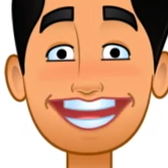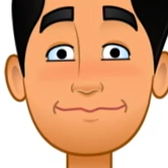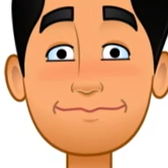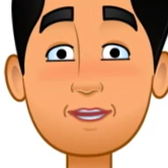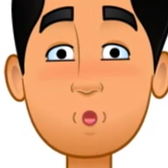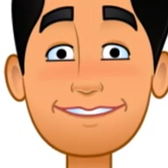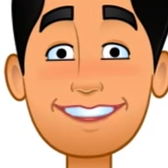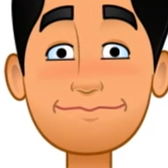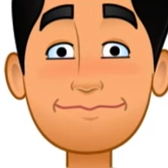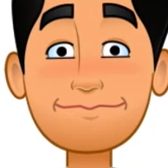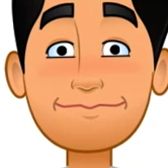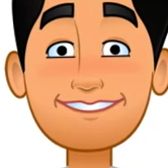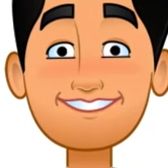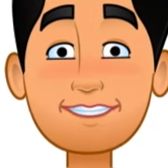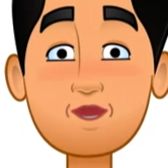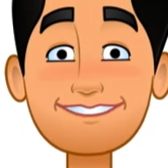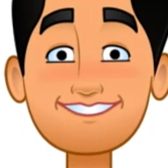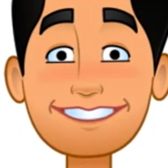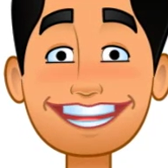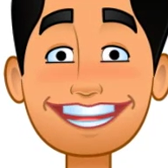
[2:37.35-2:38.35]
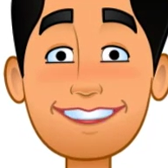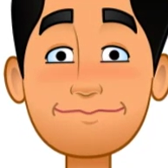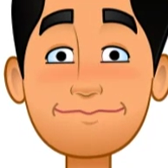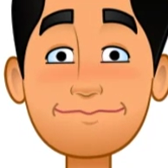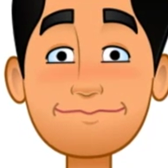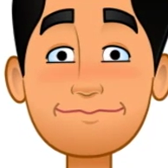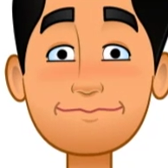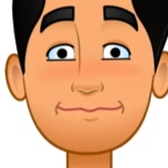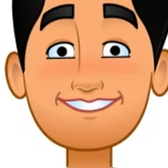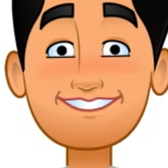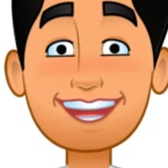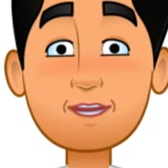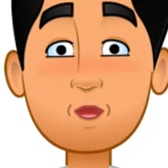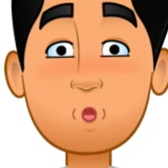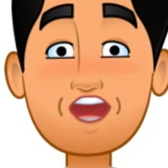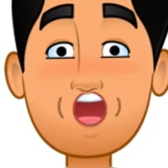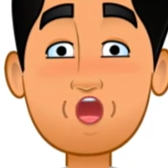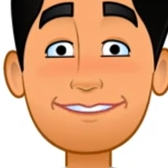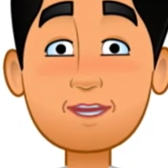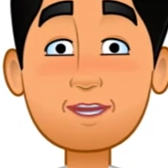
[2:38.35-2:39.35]
square area for the
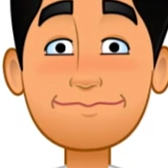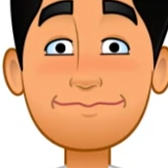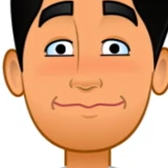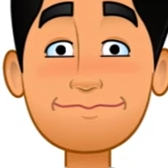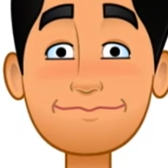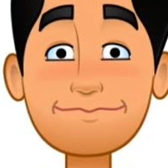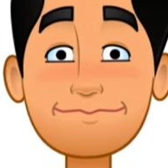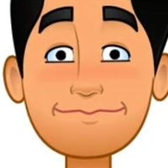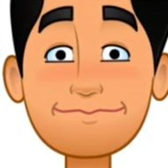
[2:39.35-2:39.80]
opening,